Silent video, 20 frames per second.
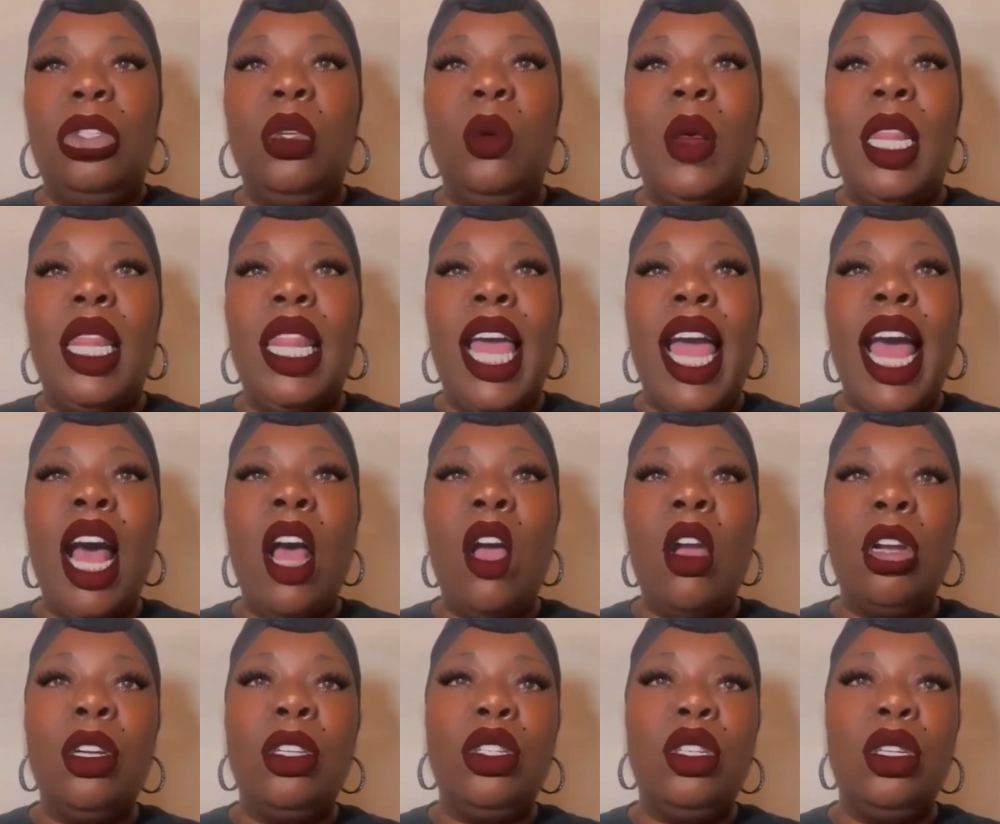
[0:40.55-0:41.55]
To
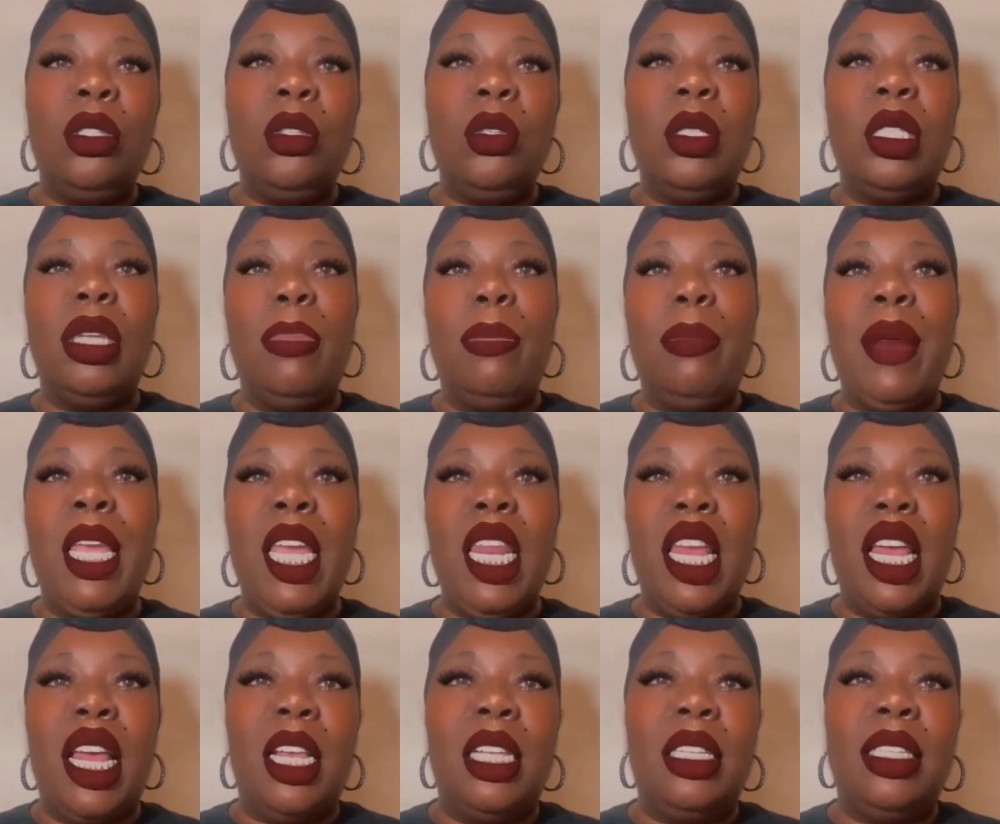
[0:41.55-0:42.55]
allow her children to
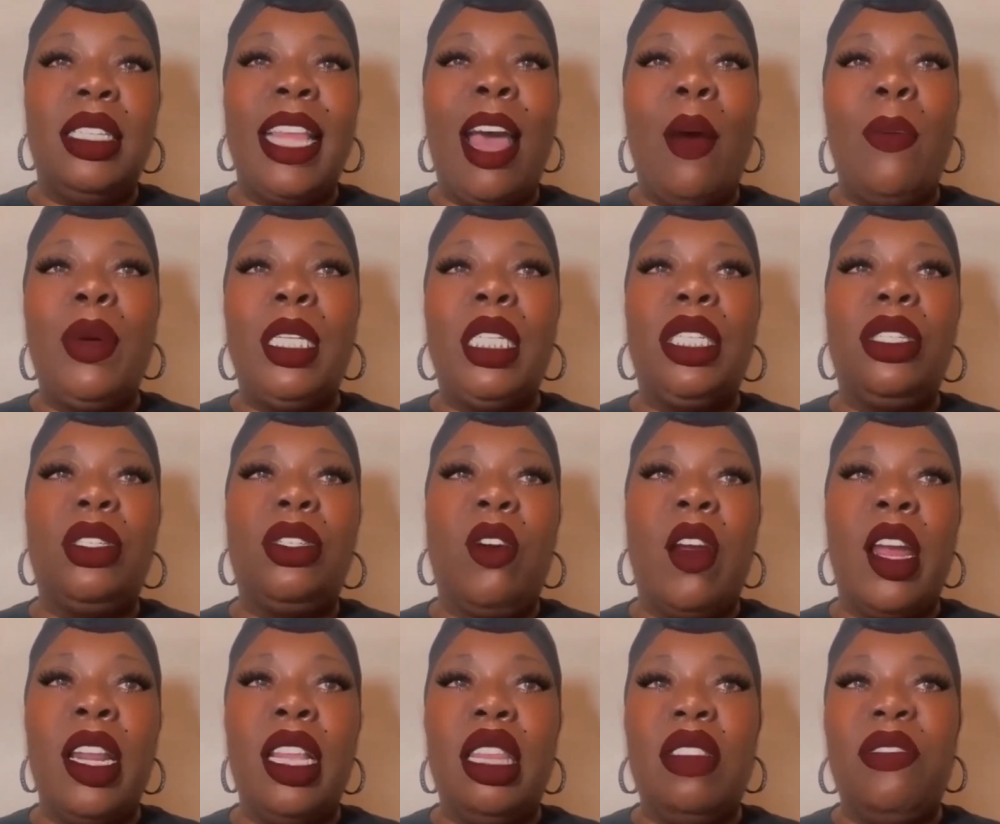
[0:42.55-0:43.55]
meet us, that would
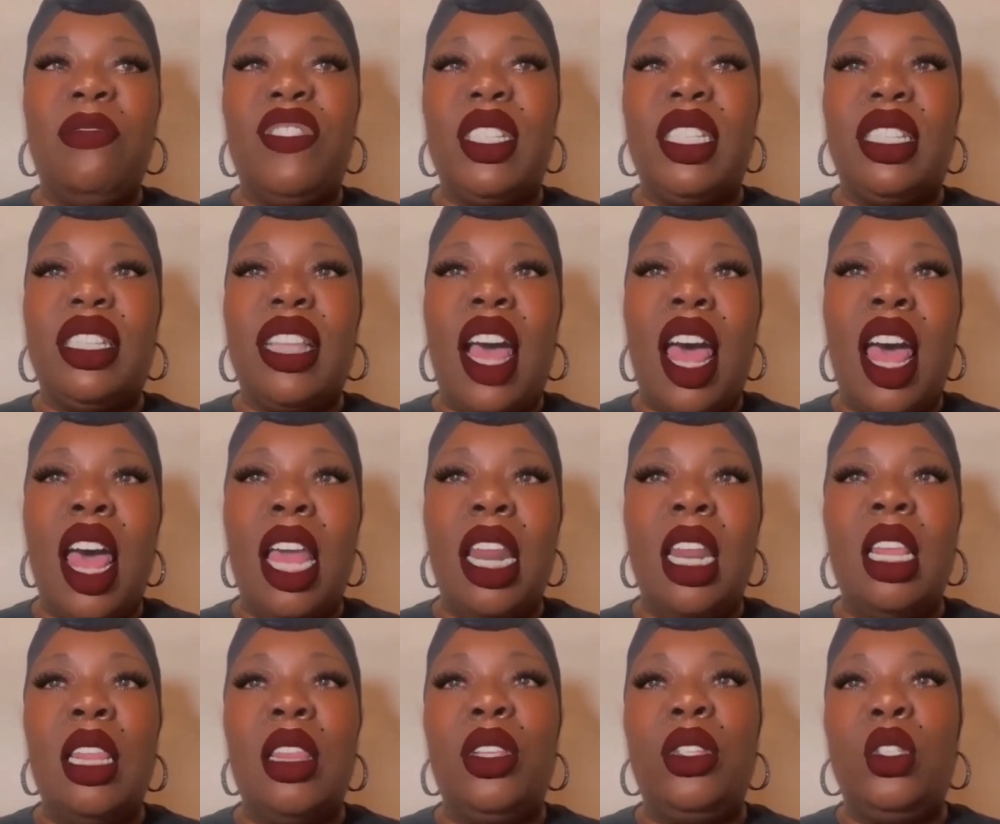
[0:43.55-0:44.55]
discredit the
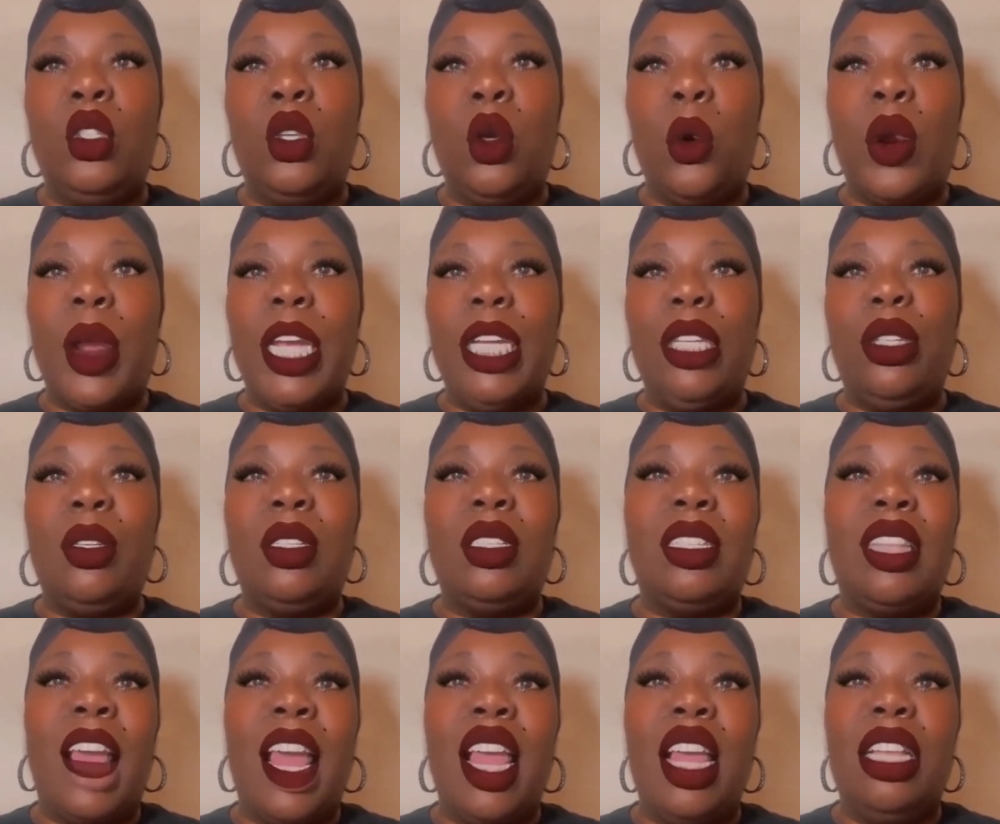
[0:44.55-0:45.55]
facade and the story
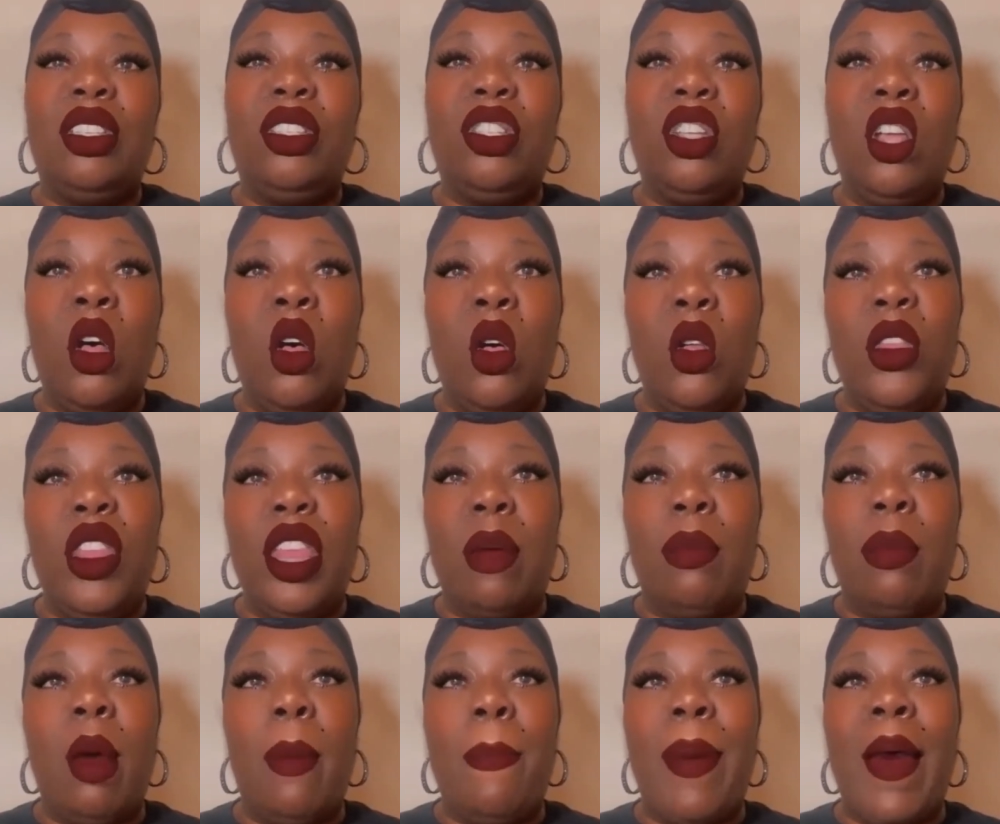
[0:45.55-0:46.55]
Trizah has told
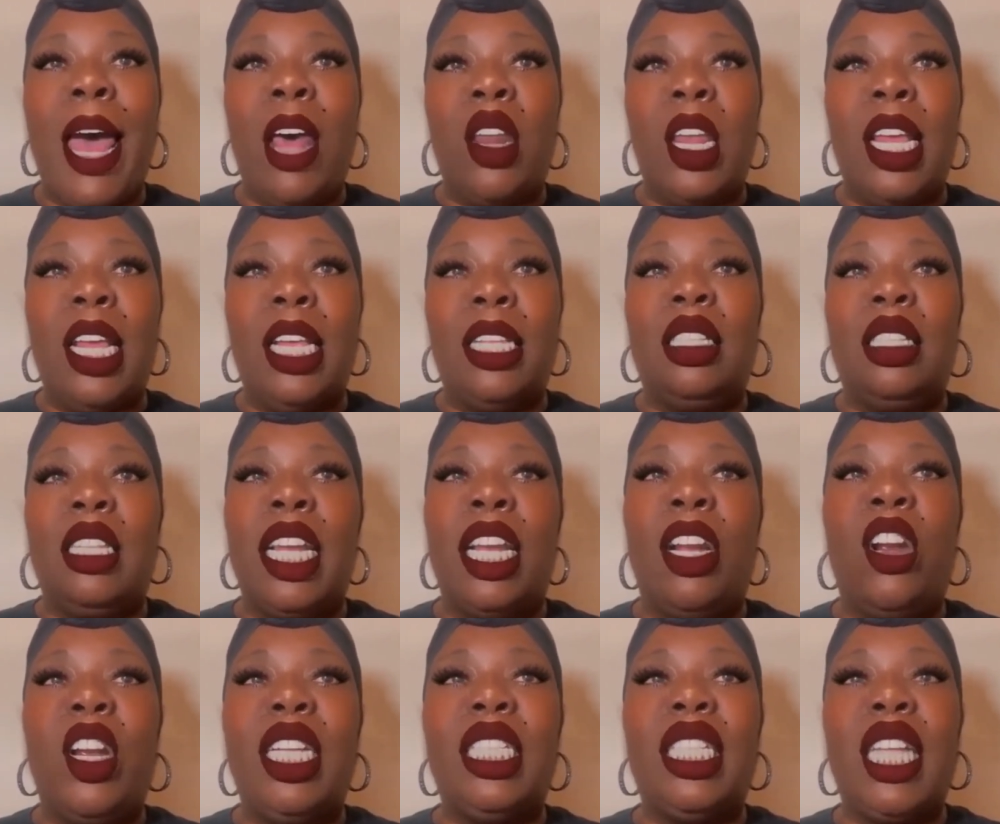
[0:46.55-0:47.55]
them about us
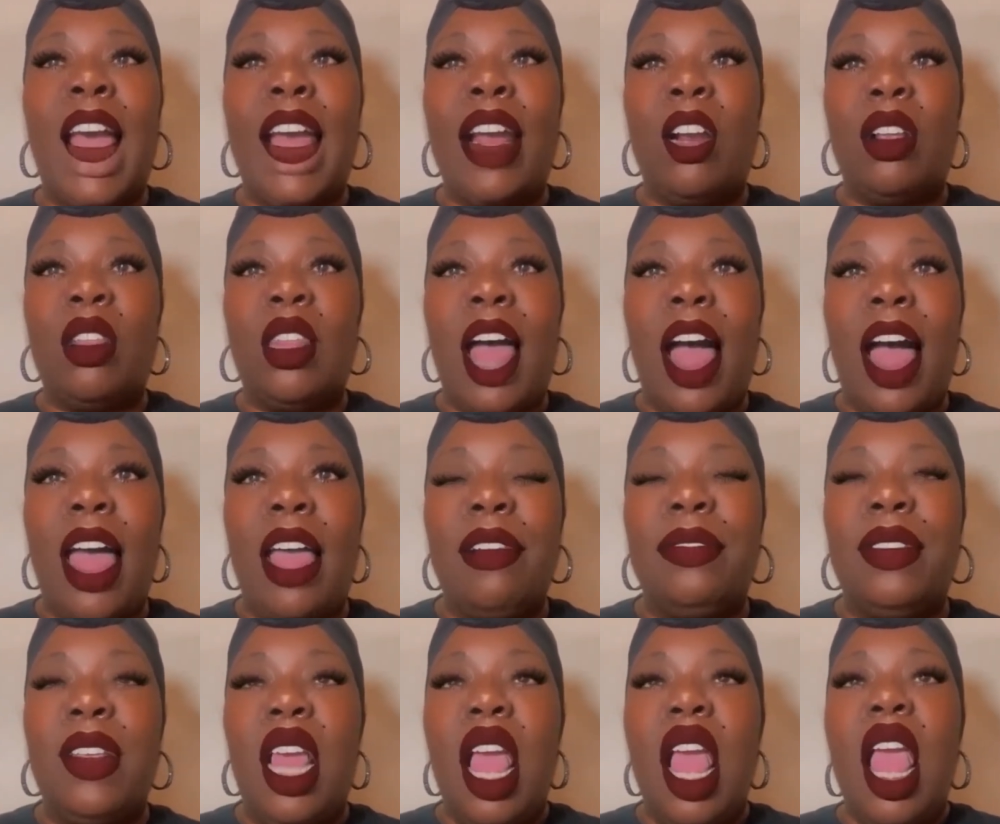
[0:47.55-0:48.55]
their entire
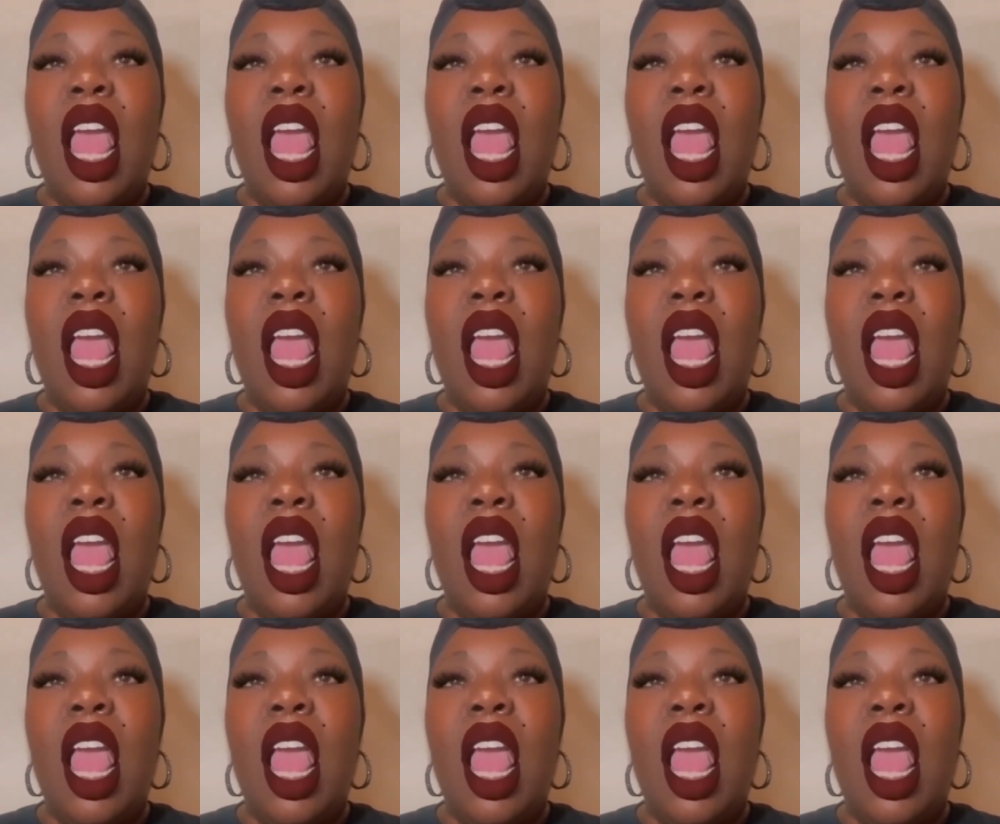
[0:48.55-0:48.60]
lives.